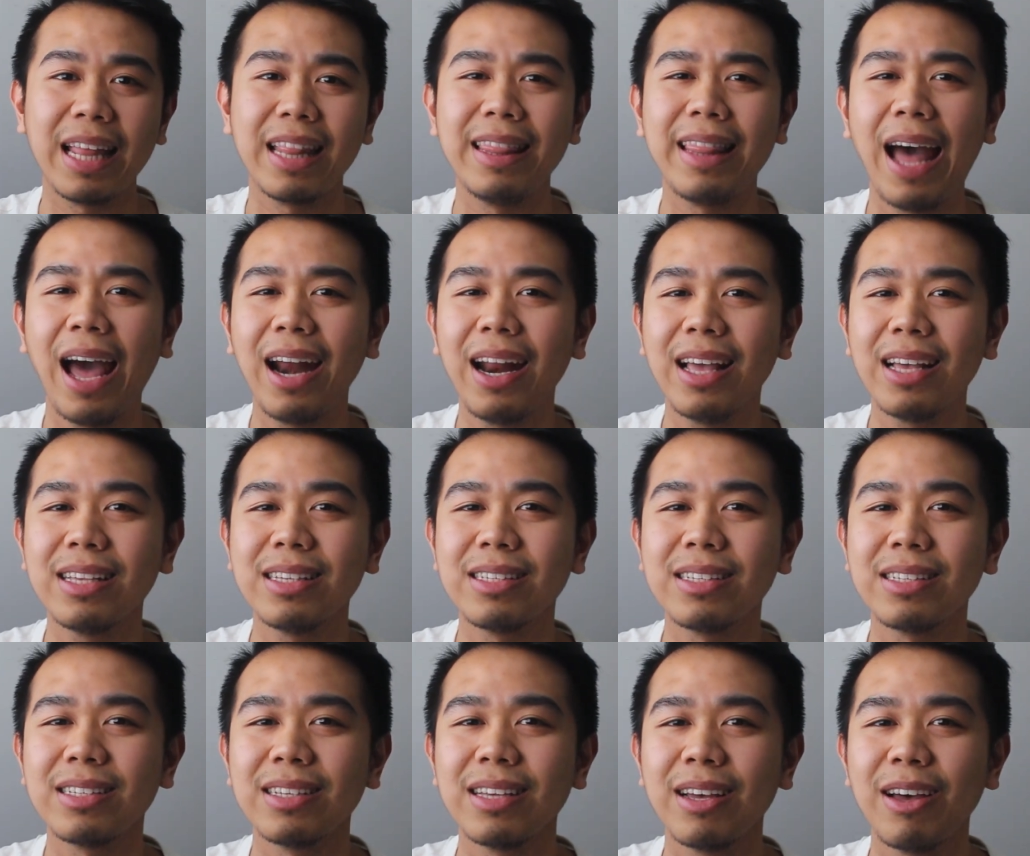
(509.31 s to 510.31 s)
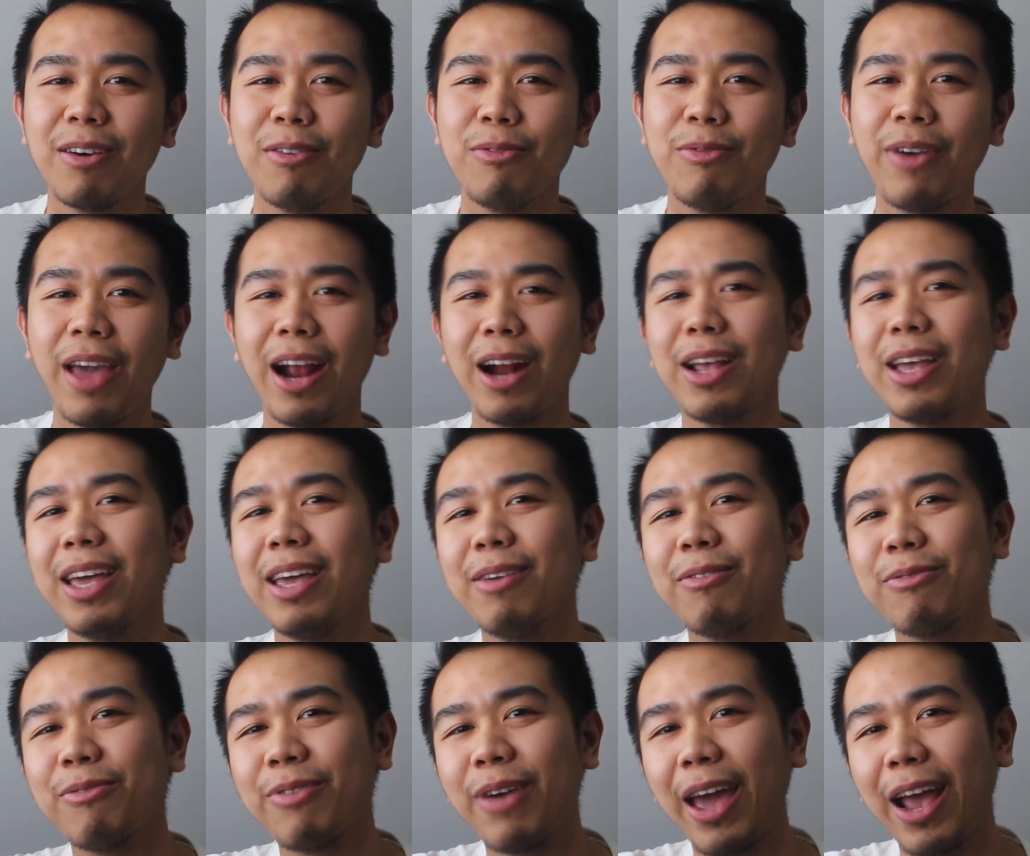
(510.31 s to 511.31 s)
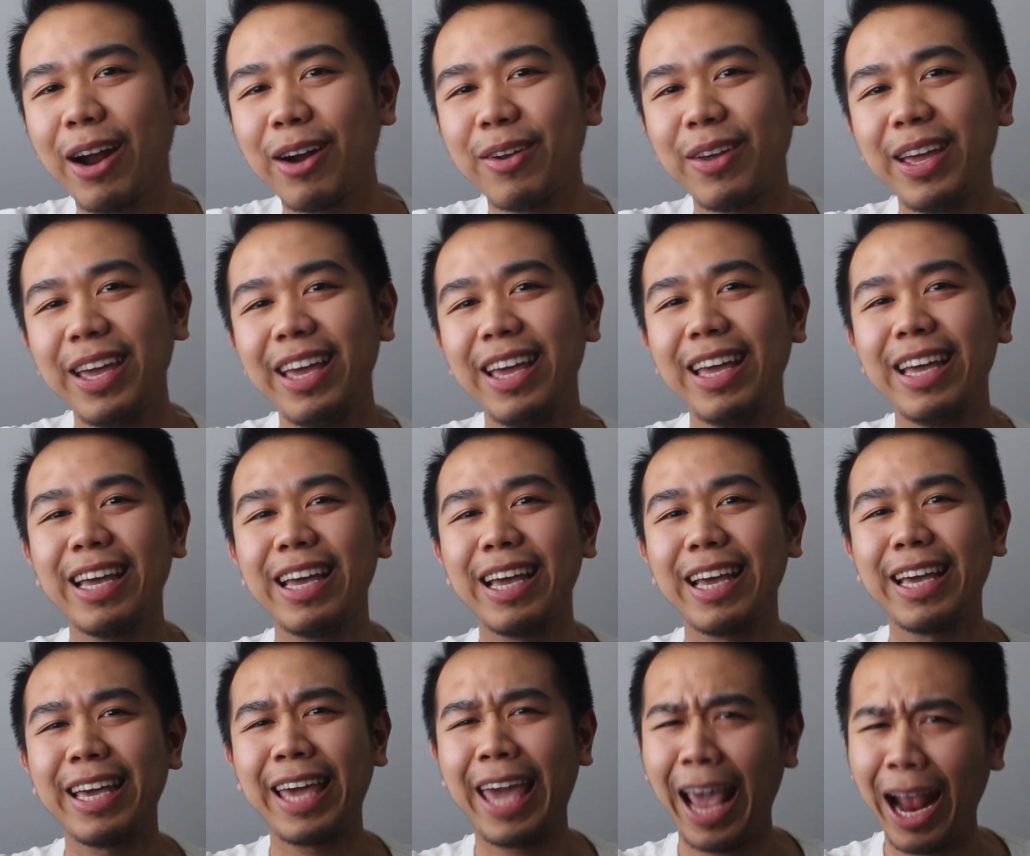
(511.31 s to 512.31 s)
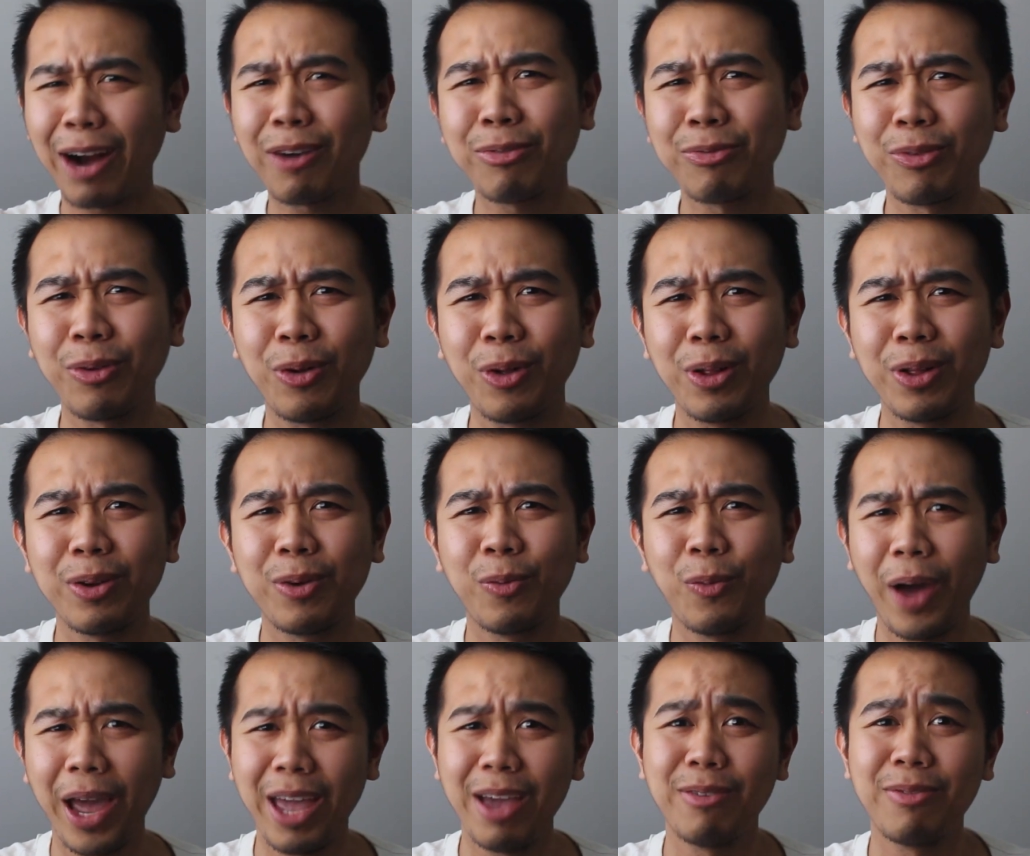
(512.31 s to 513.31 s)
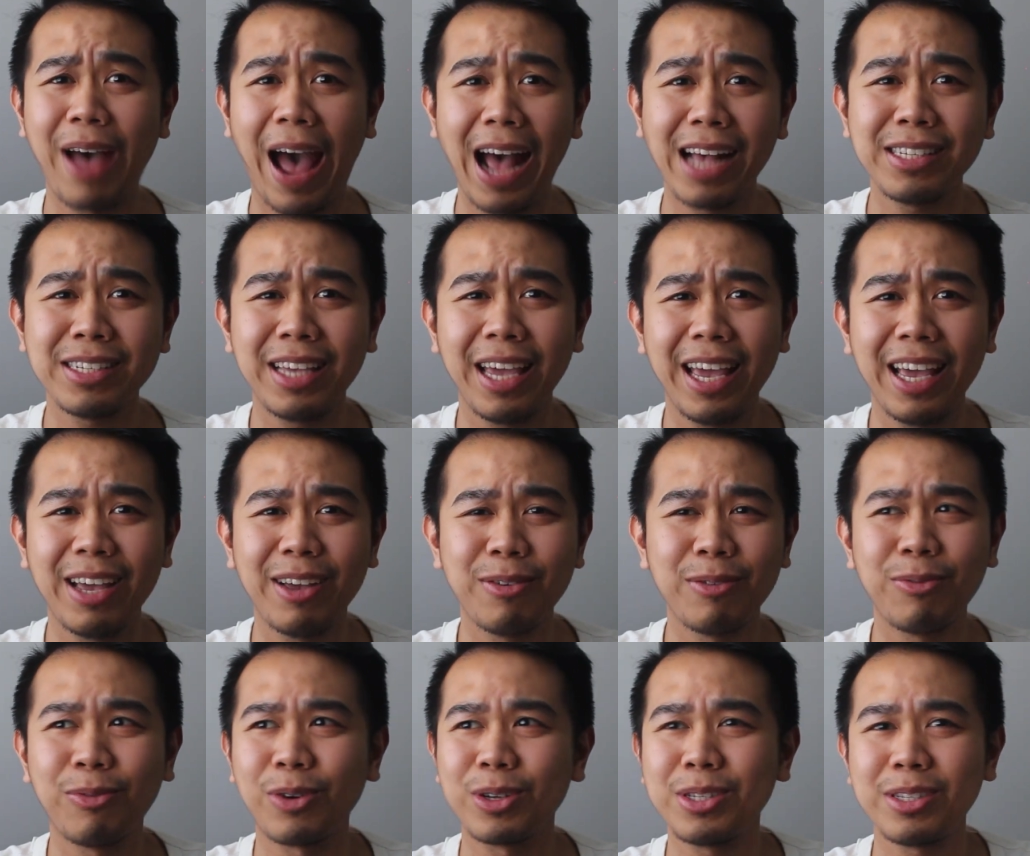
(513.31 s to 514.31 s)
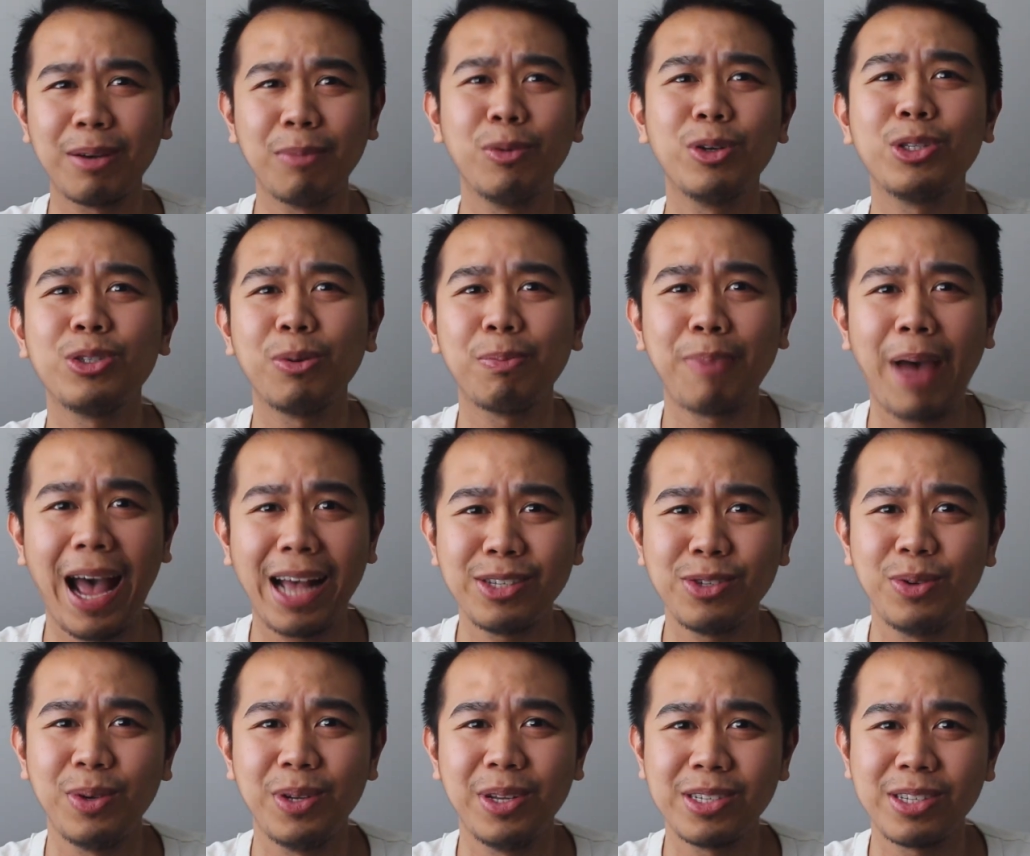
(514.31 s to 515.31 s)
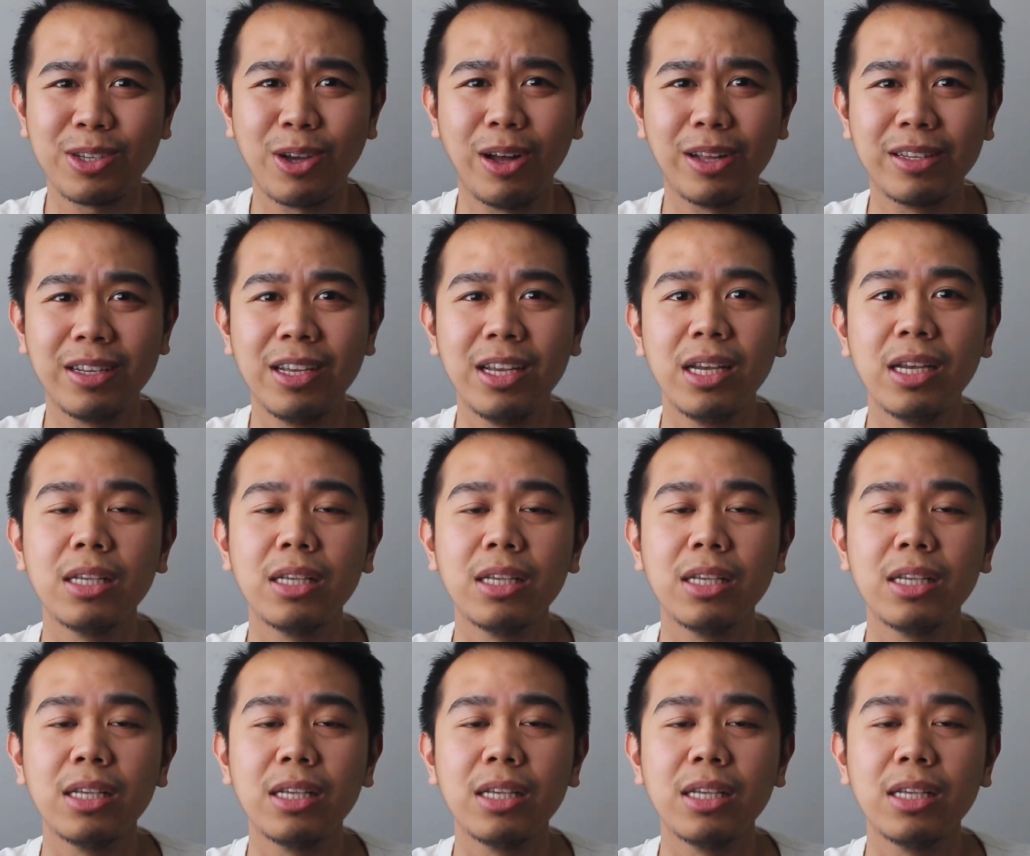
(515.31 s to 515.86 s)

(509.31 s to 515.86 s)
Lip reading: That is very, very careful way of asking for someone to pass you the salt.